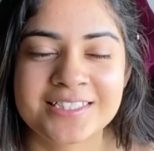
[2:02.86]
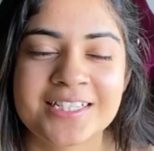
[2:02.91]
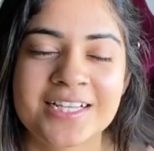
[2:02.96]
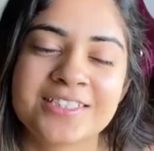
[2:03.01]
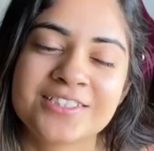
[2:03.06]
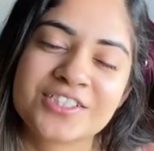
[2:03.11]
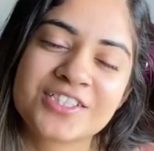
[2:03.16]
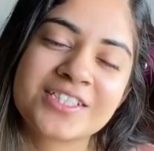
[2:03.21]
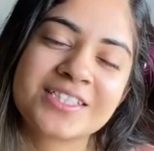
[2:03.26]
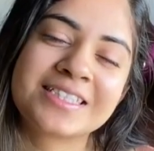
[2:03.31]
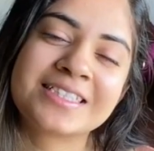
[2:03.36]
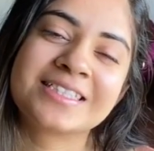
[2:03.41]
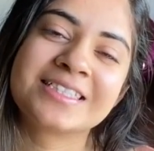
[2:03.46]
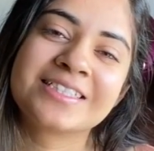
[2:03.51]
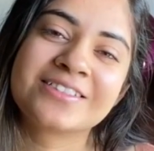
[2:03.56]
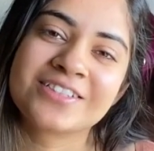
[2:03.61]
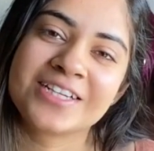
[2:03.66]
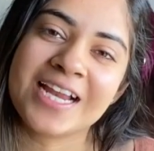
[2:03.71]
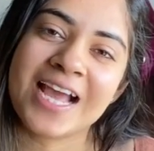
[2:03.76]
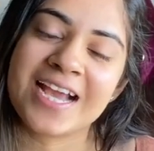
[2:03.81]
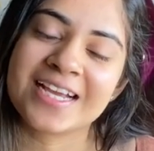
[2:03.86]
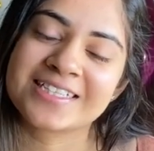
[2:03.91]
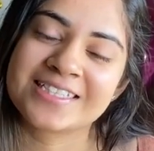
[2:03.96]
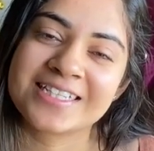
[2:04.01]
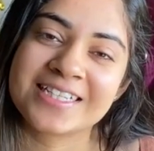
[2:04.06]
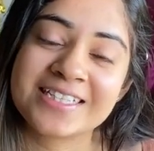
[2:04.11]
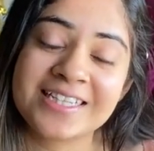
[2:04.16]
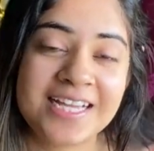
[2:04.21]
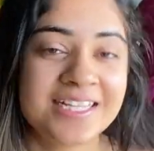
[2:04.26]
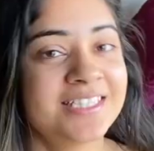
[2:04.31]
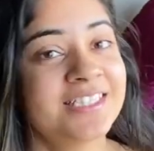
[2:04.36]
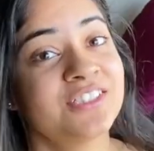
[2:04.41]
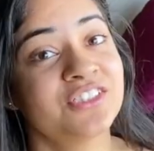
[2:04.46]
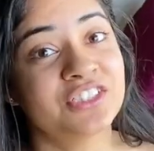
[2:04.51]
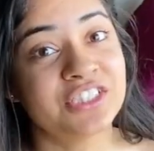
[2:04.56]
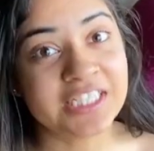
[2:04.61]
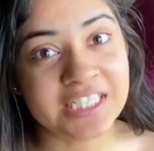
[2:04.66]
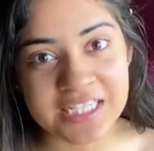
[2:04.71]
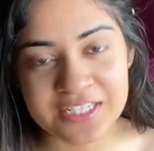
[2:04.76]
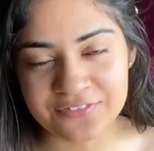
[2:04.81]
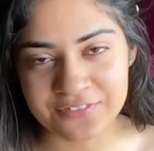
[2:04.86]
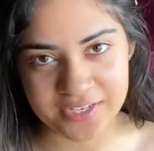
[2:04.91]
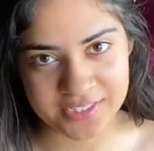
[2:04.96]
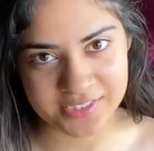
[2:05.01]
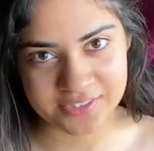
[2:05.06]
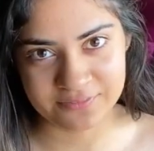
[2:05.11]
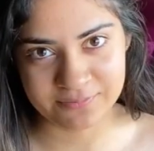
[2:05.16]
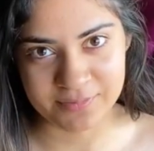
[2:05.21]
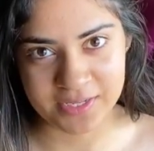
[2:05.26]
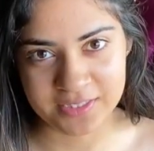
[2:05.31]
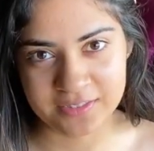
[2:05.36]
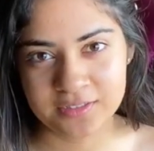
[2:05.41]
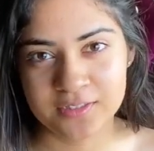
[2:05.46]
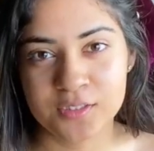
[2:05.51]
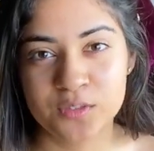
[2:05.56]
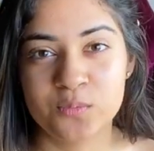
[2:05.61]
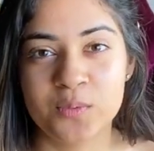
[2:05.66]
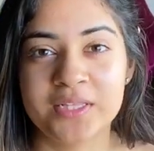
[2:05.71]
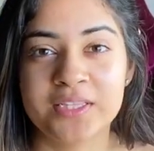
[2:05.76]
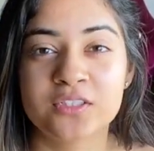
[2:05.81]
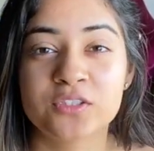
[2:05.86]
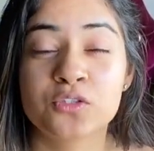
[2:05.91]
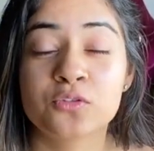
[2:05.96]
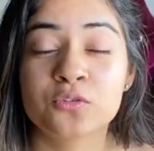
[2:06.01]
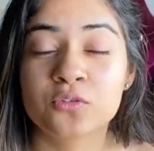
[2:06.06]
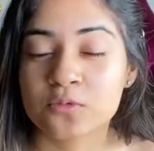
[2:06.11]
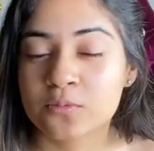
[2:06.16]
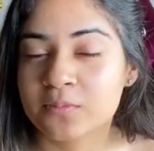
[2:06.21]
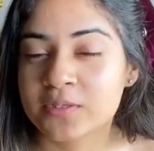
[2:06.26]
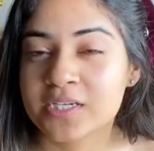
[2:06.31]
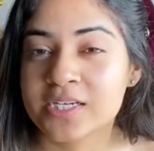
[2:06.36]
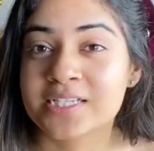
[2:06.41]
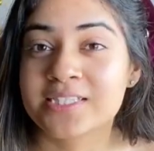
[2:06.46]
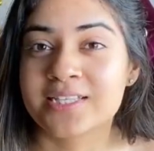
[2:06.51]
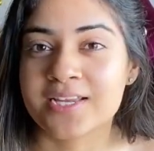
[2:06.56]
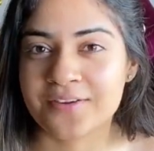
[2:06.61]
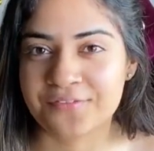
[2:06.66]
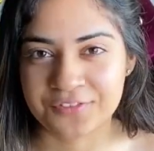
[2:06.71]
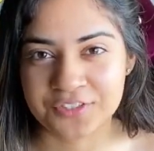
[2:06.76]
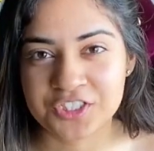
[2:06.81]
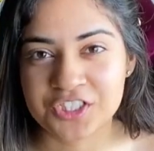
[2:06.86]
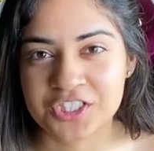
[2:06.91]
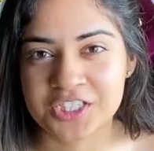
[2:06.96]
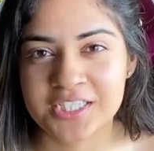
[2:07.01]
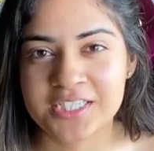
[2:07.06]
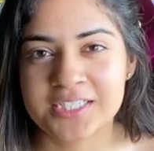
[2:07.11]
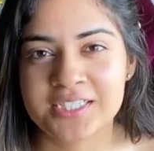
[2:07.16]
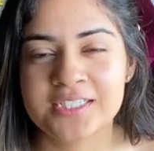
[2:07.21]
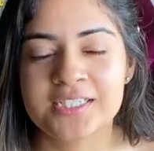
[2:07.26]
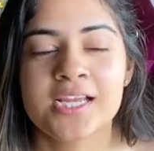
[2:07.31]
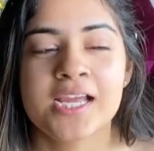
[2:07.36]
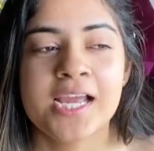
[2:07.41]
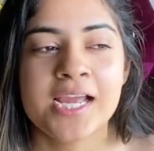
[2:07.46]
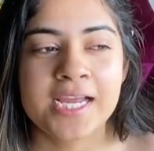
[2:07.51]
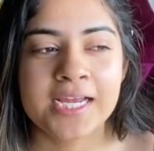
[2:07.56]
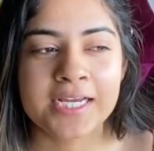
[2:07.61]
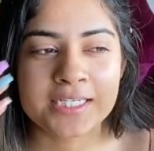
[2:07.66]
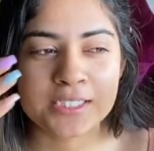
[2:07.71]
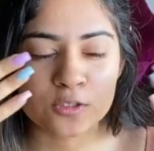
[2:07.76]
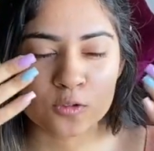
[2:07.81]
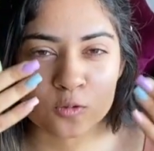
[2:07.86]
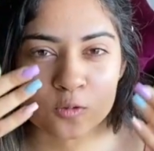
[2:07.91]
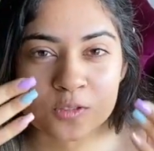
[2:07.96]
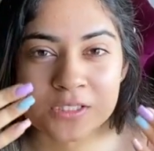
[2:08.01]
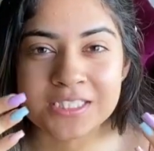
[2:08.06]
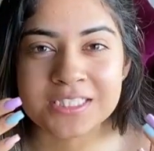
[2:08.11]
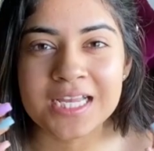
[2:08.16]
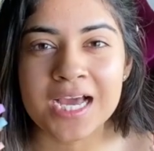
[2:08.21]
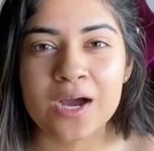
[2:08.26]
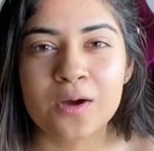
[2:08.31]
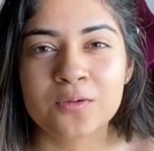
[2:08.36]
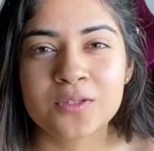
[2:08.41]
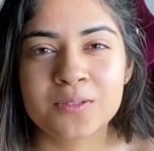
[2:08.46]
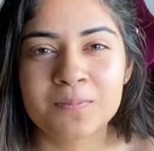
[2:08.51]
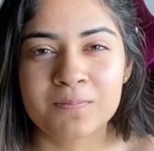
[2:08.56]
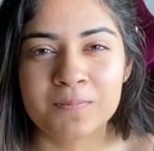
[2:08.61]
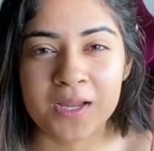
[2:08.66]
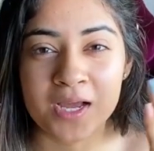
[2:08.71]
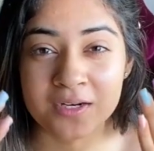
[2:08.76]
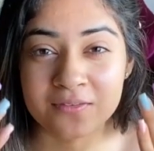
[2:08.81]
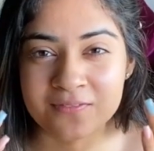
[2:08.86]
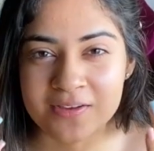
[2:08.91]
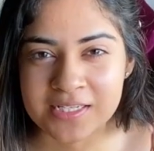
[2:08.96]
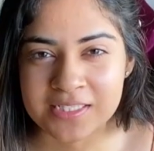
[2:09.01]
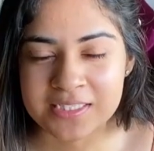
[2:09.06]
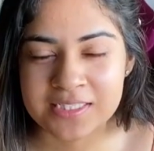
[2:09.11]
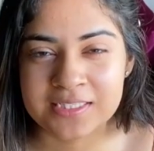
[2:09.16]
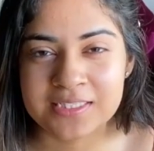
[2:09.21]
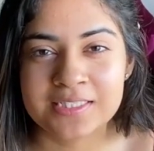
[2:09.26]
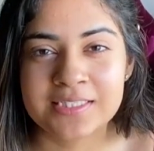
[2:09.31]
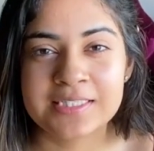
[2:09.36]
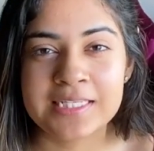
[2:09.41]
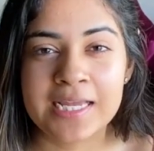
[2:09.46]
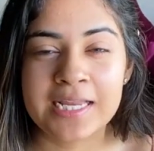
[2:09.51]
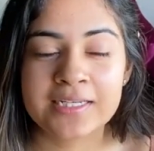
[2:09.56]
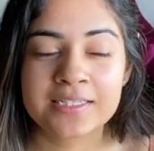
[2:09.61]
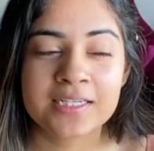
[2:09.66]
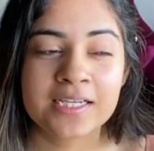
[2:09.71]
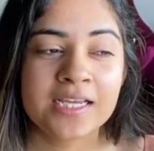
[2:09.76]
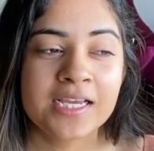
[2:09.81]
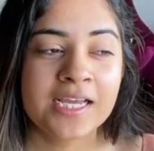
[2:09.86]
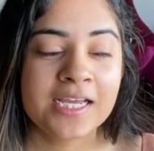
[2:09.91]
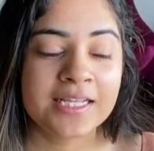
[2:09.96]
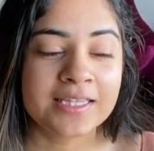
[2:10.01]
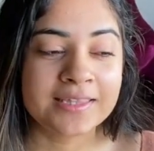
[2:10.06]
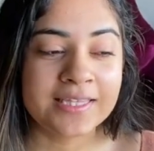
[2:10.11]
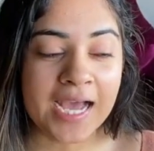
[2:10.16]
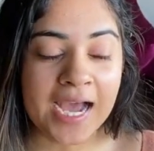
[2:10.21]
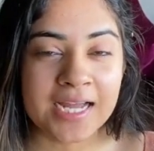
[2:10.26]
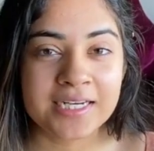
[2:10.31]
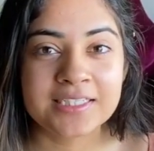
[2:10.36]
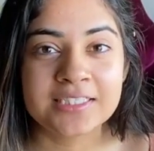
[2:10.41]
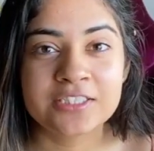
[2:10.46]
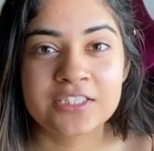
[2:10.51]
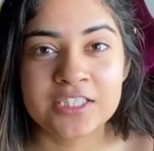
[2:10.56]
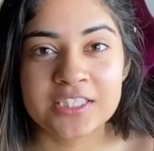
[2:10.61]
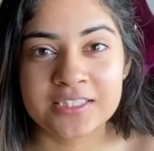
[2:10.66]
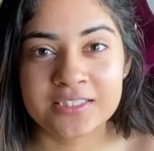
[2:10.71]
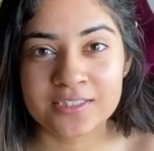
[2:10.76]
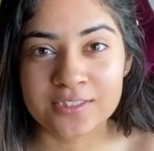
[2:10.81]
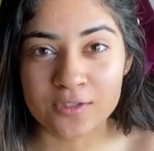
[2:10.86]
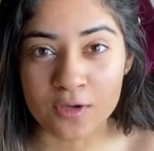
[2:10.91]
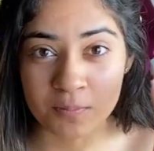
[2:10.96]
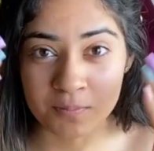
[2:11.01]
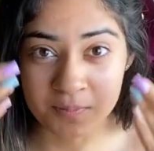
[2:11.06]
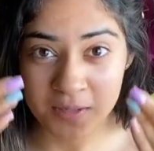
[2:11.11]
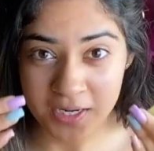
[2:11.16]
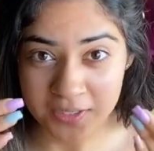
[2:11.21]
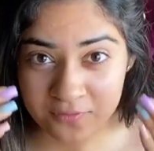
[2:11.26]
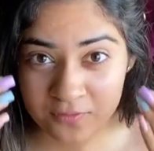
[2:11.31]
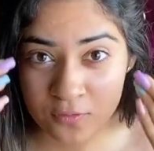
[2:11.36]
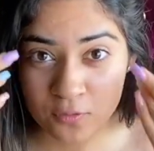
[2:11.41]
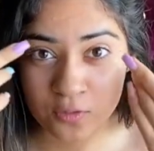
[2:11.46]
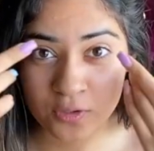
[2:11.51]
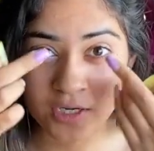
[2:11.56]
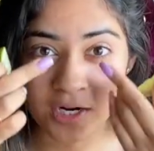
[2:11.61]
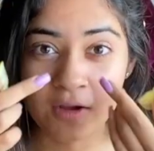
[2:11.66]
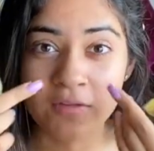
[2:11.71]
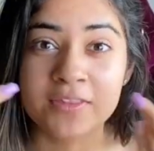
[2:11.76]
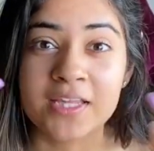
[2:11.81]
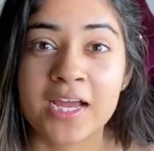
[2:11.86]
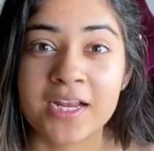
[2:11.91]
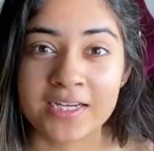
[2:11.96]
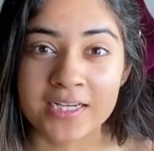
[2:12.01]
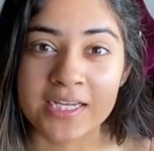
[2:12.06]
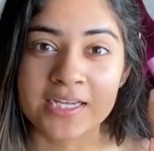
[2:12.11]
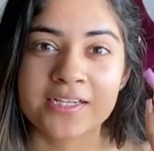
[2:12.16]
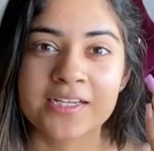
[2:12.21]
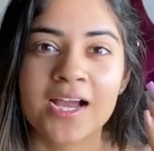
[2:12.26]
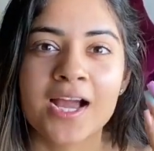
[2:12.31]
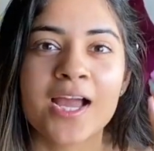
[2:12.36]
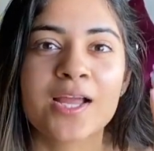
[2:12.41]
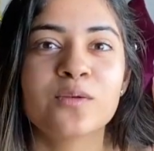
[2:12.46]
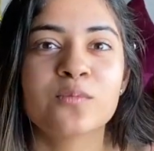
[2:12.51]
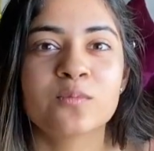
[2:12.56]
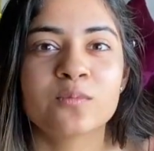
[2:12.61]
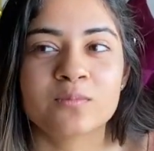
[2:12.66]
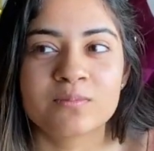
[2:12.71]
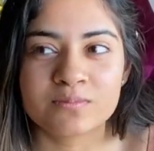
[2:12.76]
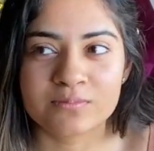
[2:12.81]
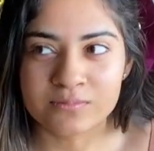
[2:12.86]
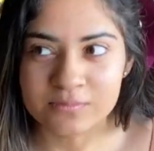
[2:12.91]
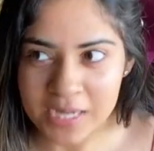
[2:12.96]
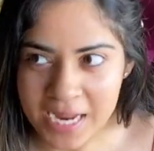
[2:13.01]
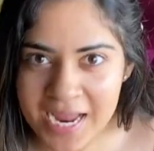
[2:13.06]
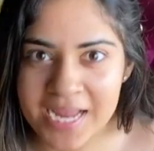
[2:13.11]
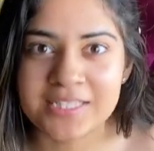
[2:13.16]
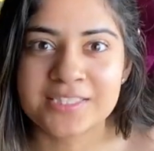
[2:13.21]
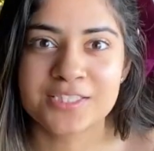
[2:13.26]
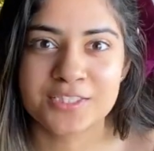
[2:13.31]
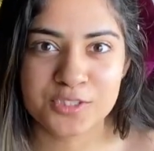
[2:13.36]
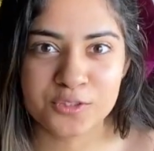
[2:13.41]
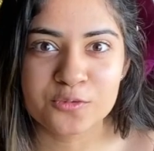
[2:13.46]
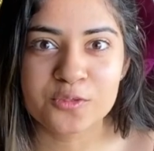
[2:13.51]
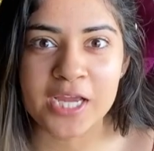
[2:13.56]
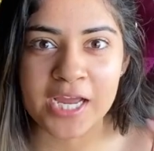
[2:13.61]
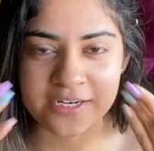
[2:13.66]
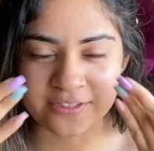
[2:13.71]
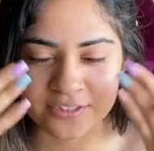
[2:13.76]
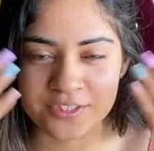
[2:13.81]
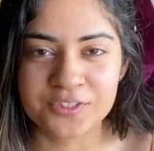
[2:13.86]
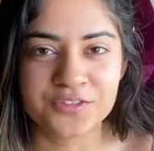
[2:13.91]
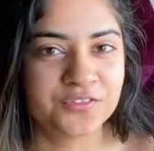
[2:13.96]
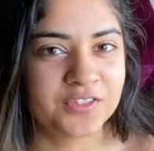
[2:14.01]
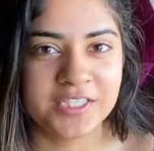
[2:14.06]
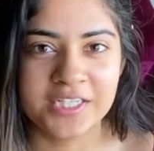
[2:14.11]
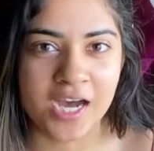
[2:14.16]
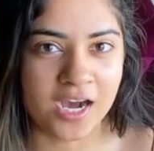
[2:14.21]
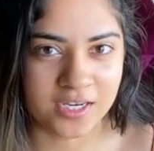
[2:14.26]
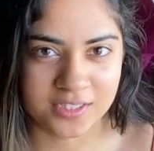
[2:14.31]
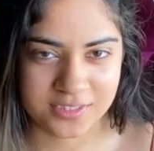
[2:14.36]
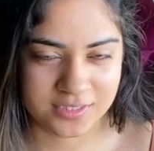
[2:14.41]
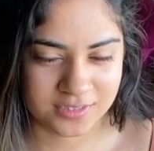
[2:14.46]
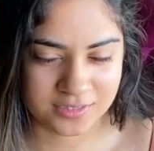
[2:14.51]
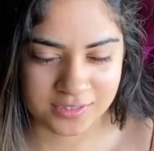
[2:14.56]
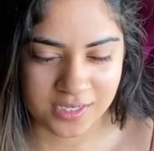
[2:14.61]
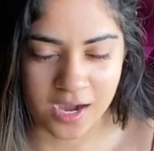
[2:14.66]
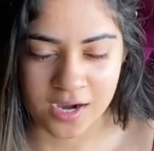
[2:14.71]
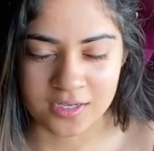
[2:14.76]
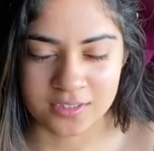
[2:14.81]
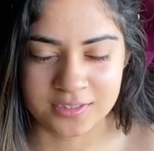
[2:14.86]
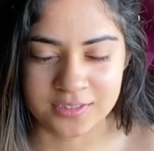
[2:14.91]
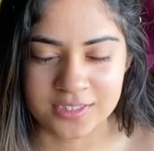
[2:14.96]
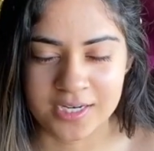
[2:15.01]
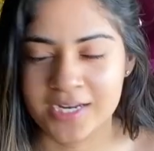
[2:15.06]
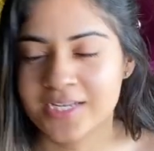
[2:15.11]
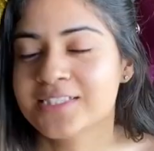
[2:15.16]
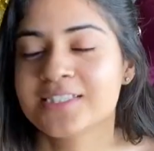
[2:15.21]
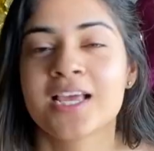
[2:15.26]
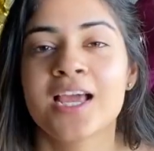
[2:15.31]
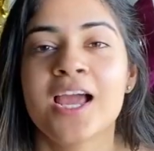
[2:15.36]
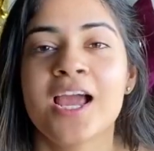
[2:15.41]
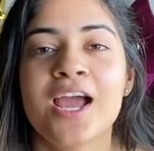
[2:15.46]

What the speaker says: then just relaxing. That's a really effective method. When the cucumber is refrigerated, it cools down the blood vessels, and that increases your blood flow around that area, and hence you get rid of the dark under eyes.